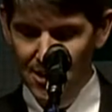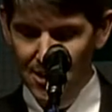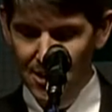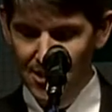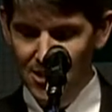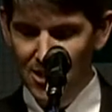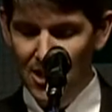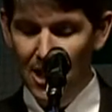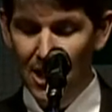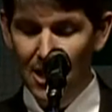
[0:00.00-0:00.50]

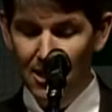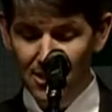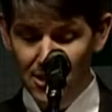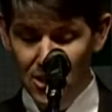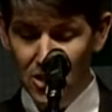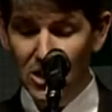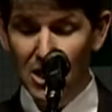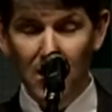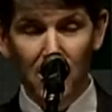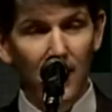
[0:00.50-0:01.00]
to
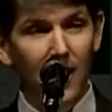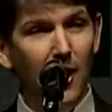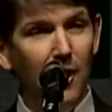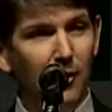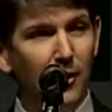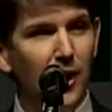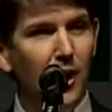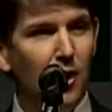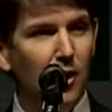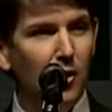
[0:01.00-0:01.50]
see the
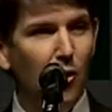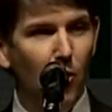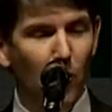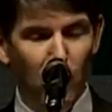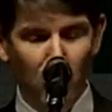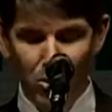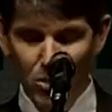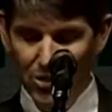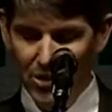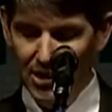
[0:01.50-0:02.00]
healthcare
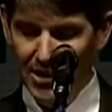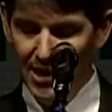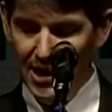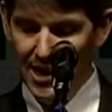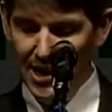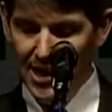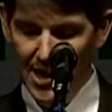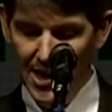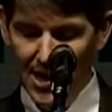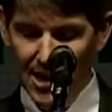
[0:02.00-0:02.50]
corridor that they
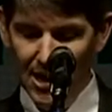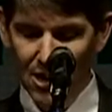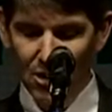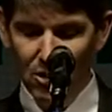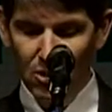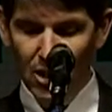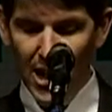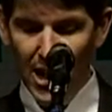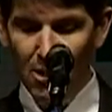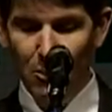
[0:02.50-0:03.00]
had and
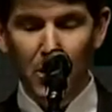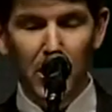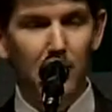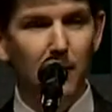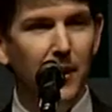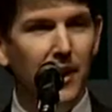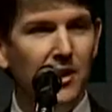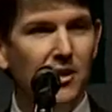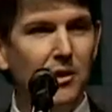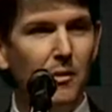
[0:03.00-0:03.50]
learn how we can
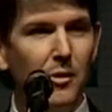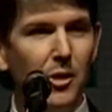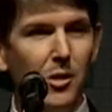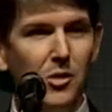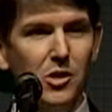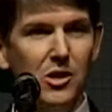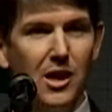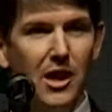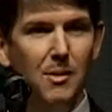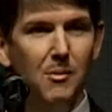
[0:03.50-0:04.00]
make some of
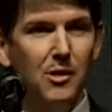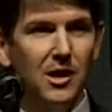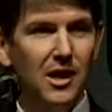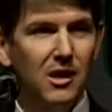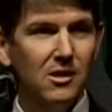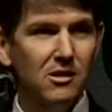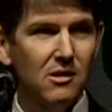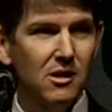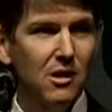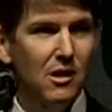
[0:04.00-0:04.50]
those same
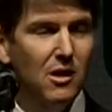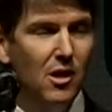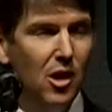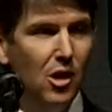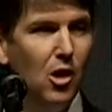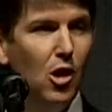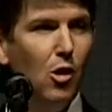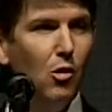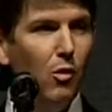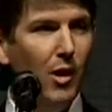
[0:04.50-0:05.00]
things
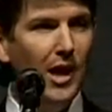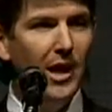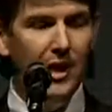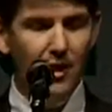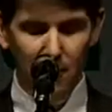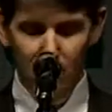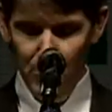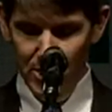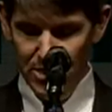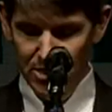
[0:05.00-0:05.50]
occur right
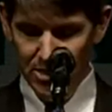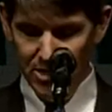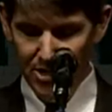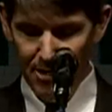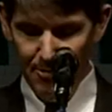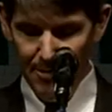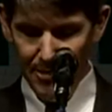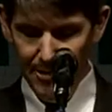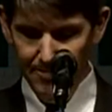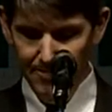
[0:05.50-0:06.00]
here in
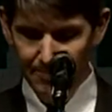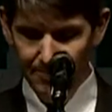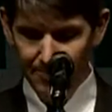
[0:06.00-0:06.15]
Mississippi.